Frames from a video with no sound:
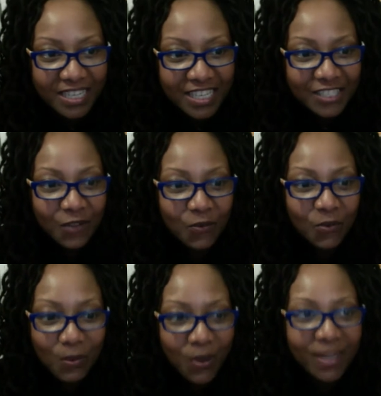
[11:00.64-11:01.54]
So we
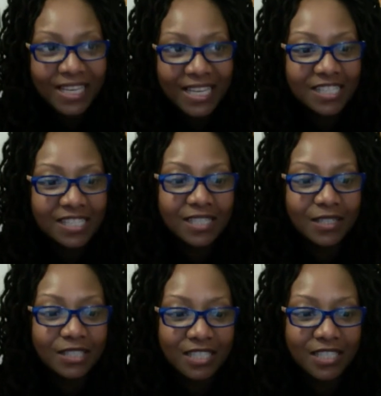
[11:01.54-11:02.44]
want to get
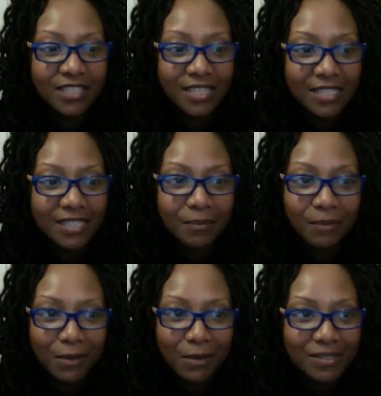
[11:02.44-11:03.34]
to the nuts and
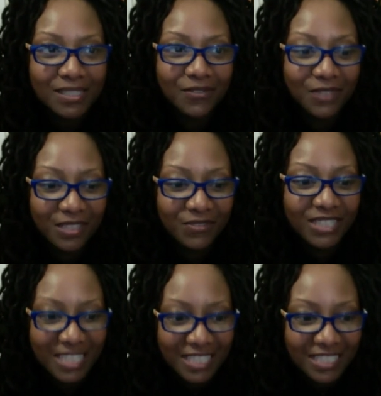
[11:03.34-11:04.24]
bolts of
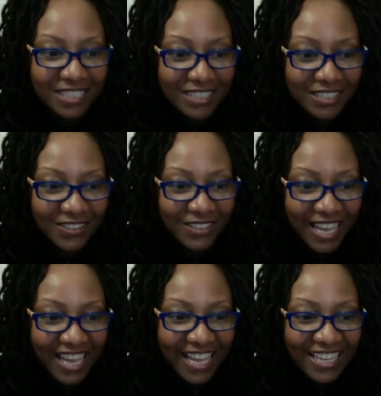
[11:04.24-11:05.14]
Lynda,
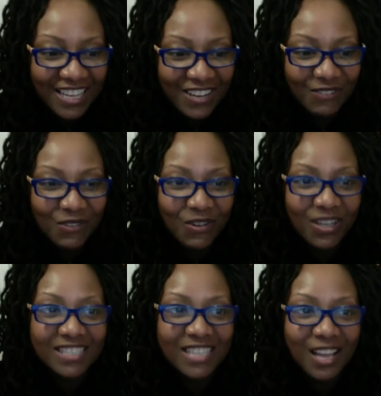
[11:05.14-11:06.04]
okay? We
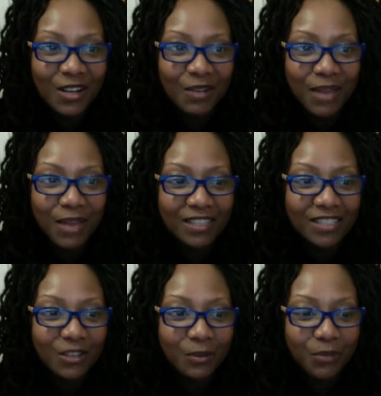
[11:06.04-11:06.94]
want to talk about
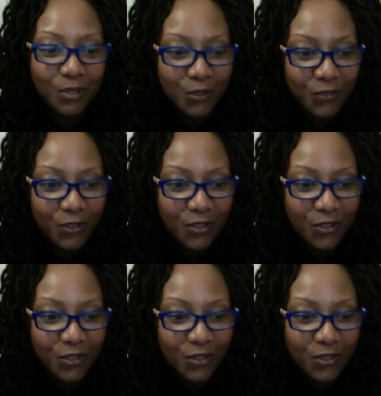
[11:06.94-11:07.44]
your beautiful